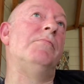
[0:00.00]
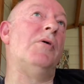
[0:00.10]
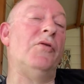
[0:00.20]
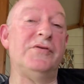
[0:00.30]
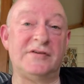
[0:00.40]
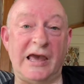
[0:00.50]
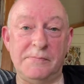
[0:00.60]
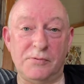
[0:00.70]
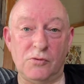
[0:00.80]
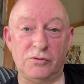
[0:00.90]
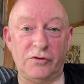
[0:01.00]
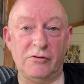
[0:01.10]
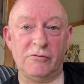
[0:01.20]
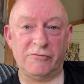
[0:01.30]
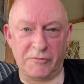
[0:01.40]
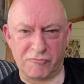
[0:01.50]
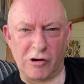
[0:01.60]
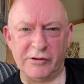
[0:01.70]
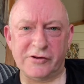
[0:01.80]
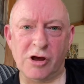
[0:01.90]
on the skateboard, from the
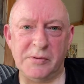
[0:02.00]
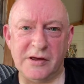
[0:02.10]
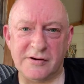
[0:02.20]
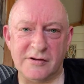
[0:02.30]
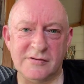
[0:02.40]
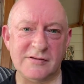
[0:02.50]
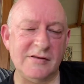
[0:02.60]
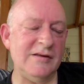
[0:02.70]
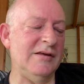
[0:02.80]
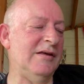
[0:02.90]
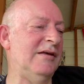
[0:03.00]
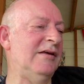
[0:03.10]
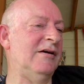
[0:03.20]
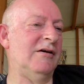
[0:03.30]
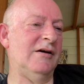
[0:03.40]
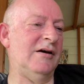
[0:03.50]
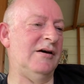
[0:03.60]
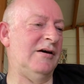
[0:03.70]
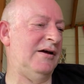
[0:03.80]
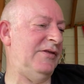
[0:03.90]
roller derby issues,
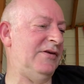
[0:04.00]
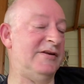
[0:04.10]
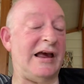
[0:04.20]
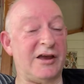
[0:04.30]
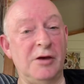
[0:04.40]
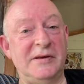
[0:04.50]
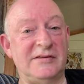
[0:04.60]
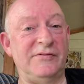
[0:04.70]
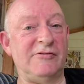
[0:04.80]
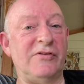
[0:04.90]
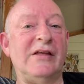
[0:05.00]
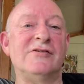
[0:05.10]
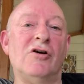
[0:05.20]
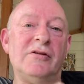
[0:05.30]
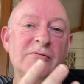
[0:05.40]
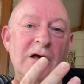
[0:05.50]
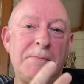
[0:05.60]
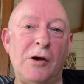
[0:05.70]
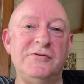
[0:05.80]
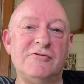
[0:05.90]
in the Jack Kirby 70s. It's got a
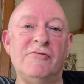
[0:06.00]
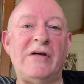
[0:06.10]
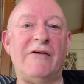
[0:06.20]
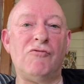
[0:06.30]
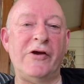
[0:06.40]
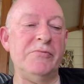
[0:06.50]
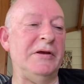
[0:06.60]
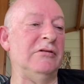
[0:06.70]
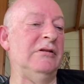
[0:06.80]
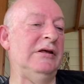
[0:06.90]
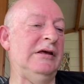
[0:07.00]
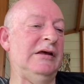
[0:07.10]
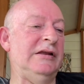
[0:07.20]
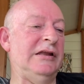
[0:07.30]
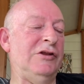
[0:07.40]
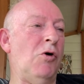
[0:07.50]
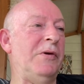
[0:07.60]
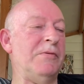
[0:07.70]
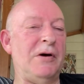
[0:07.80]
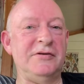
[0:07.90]
poster of that right in the middle. Now
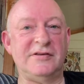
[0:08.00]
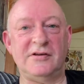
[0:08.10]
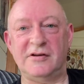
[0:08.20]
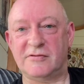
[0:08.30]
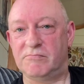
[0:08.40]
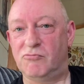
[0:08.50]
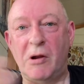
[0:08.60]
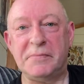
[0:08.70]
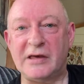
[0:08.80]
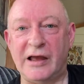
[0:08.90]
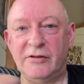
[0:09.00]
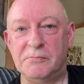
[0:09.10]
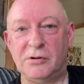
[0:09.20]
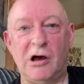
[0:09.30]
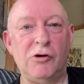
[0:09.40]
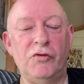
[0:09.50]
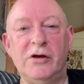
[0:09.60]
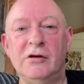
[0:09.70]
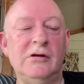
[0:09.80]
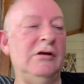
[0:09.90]
normally the posters are just ripped out and hung on the